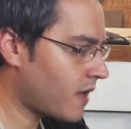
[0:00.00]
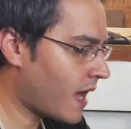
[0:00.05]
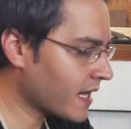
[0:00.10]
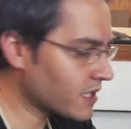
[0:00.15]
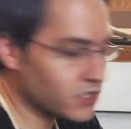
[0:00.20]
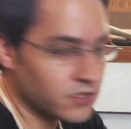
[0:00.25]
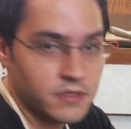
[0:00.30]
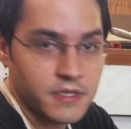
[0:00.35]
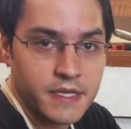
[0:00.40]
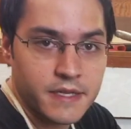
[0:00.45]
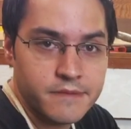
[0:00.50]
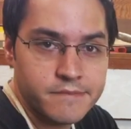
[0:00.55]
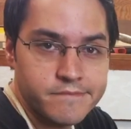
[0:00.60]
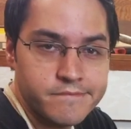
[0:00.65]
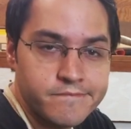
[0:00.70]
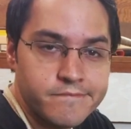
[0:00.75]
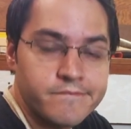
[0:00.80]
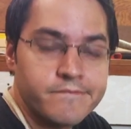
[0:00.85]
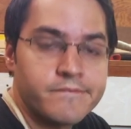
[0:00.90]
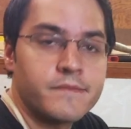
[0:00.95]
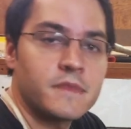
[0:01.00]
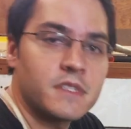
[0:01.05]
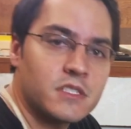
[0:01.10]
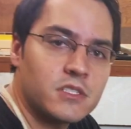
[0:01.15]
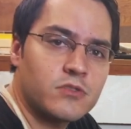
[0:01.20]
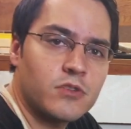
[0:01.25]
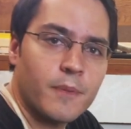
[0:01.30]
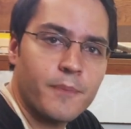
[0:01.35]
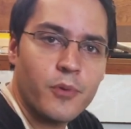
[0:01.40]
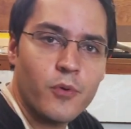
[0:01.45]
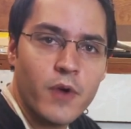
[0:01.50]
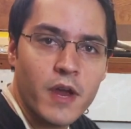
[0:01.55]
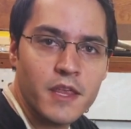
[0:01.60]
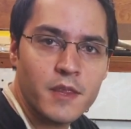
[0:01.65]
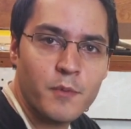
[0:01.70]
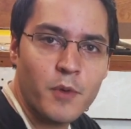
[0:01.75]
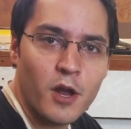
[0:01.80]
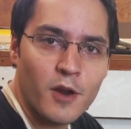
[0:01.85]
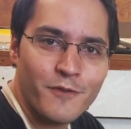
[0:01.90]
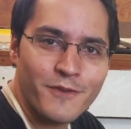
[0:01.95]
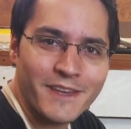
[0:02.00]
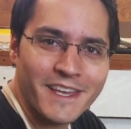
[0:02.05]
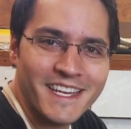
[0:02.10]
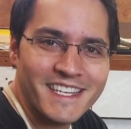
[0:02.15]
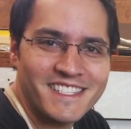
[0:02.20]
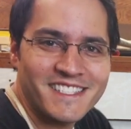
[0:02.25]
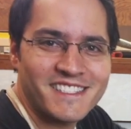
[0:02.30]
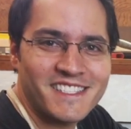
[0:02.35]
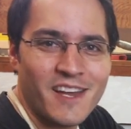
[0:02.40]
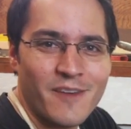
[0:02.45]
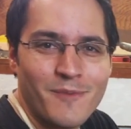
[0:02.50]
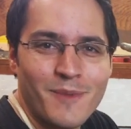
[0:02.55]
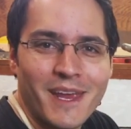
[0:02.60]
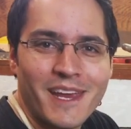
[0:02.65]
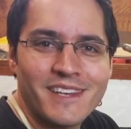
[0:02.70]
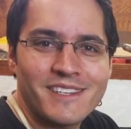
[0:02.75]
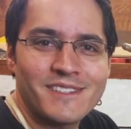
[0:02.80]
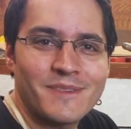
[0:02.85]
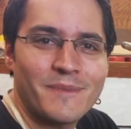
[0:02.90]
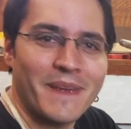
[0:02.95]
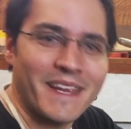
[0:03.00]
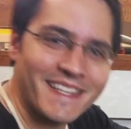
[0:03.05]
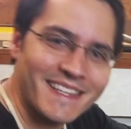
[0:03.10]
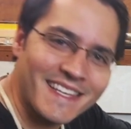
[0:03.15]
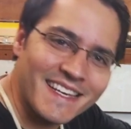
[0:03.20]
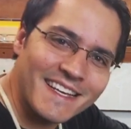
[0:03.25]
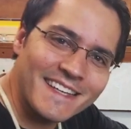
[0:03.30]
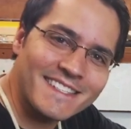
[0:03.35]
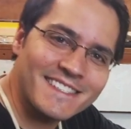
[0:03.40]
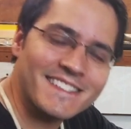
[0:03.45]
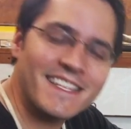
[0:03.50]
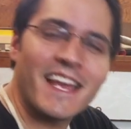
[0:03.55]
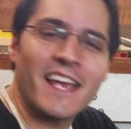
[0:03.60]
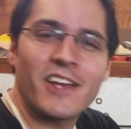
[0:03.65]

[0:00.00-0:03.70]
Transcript: Actually, strip away the modifications I've made to make this